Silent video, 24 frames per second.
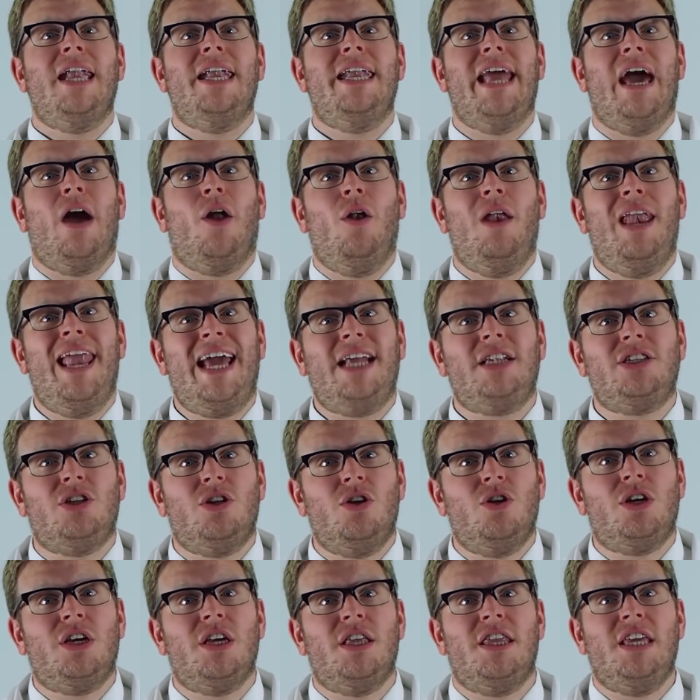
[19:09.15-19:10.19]
Now let's
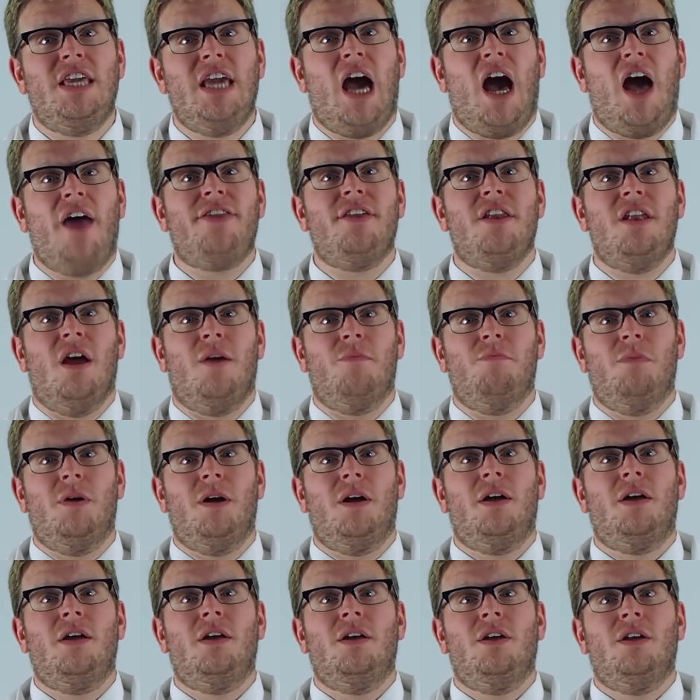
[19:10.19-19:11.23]
look at the other
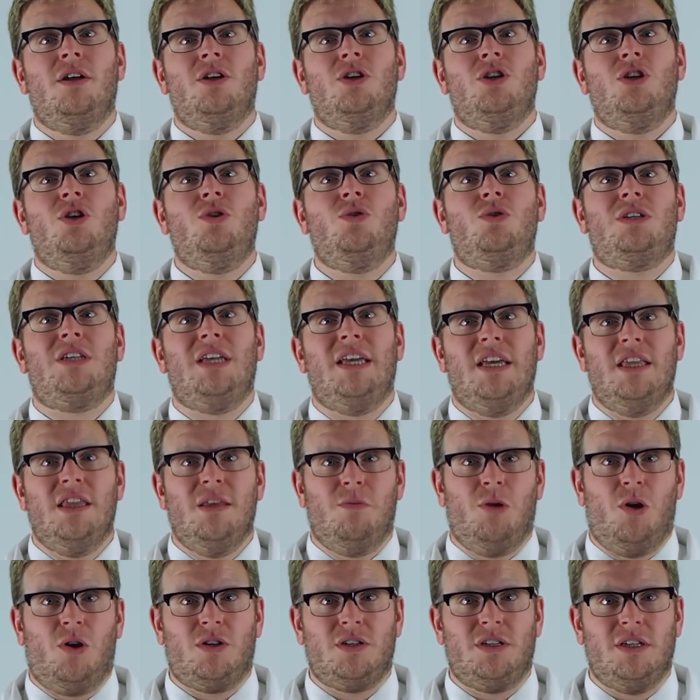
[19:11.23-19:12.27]
number you see in the
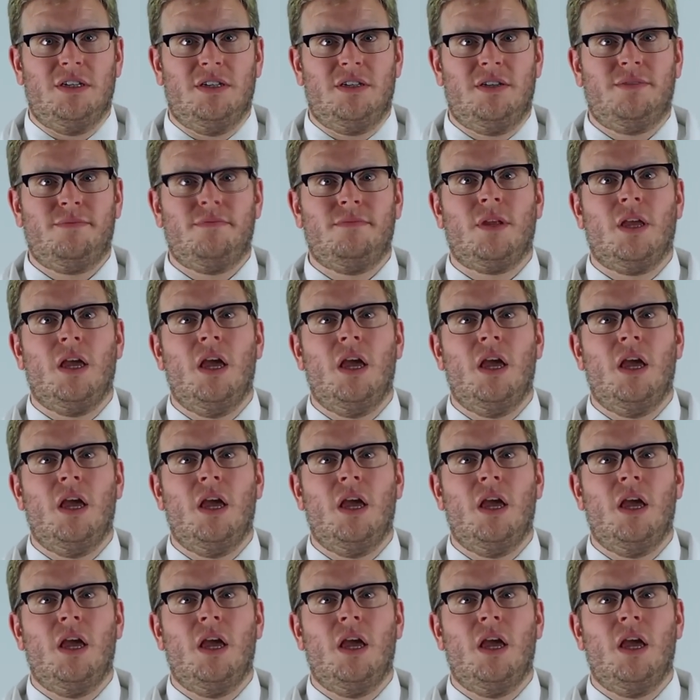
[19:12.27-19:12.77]
boxes.